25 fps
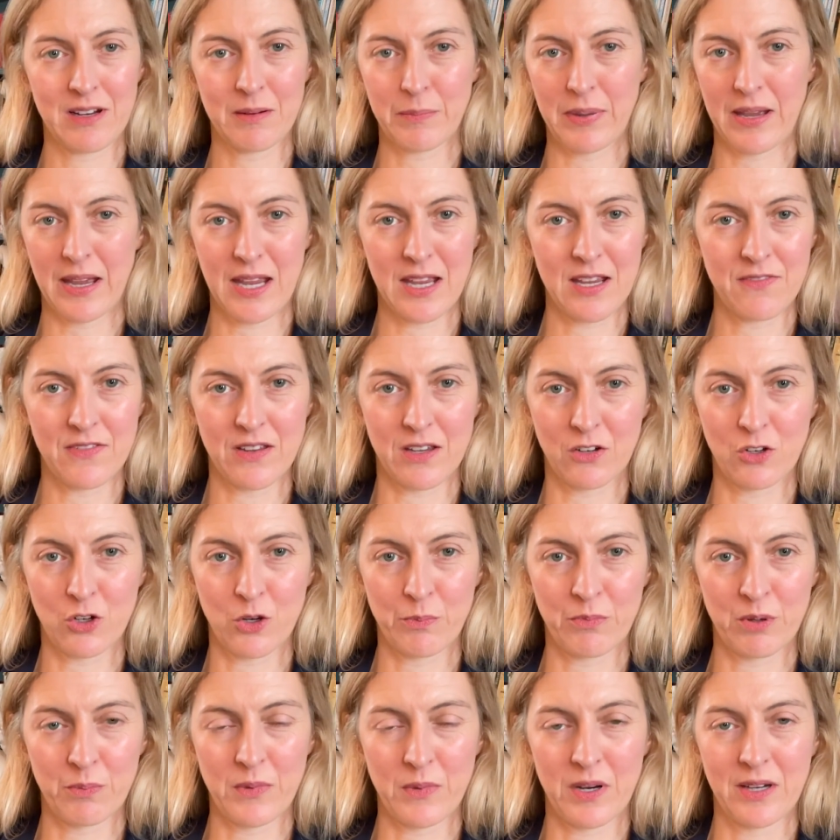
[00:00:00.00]
behaviour
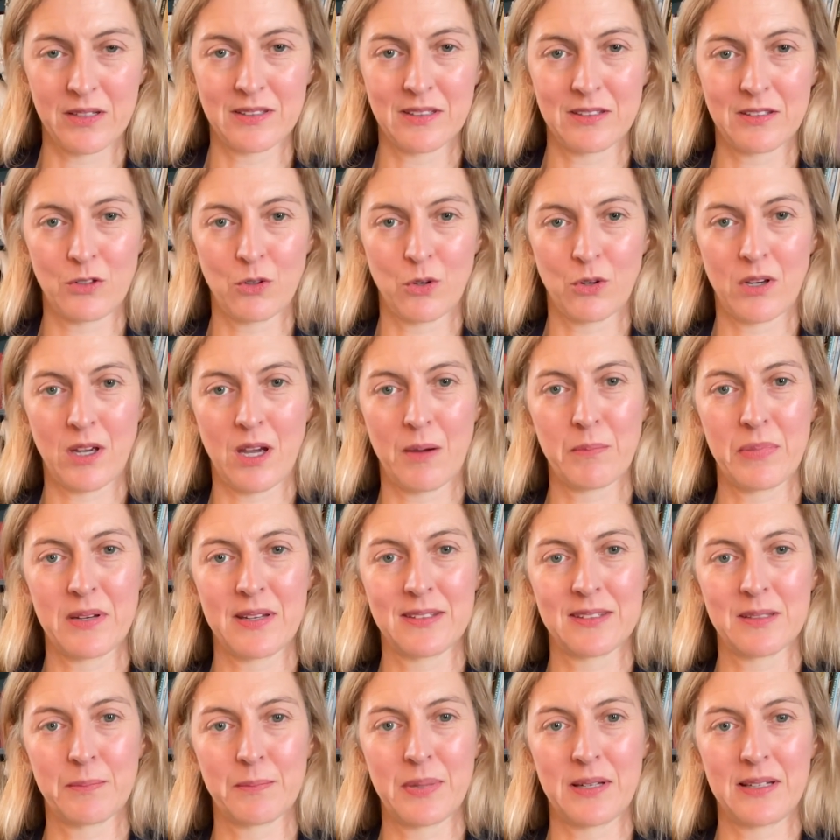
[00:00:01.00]
compromises your
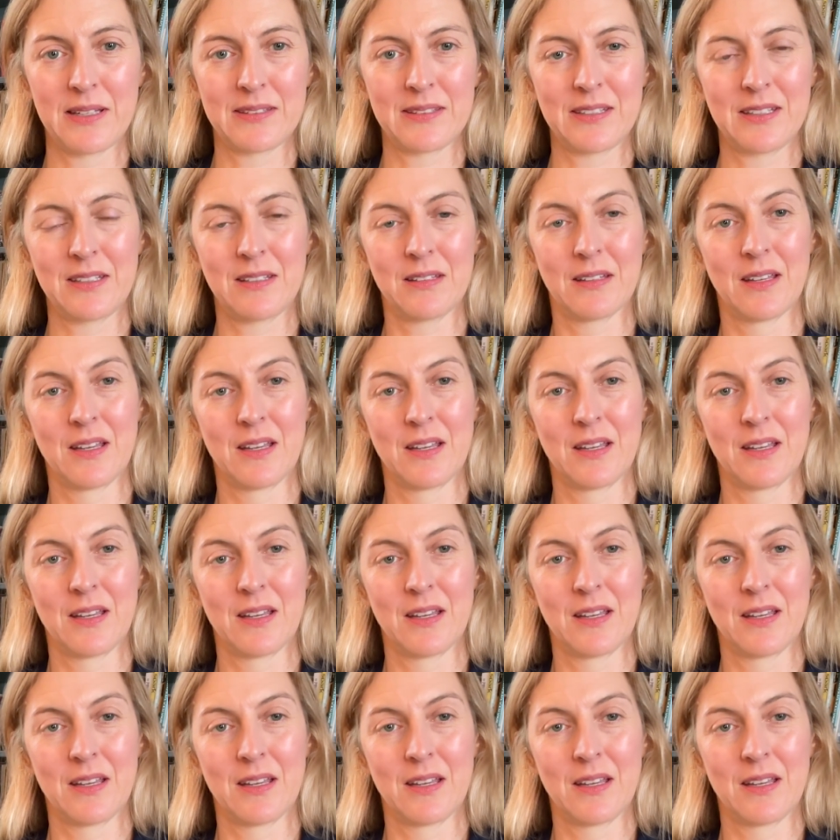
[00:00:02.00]
company's ability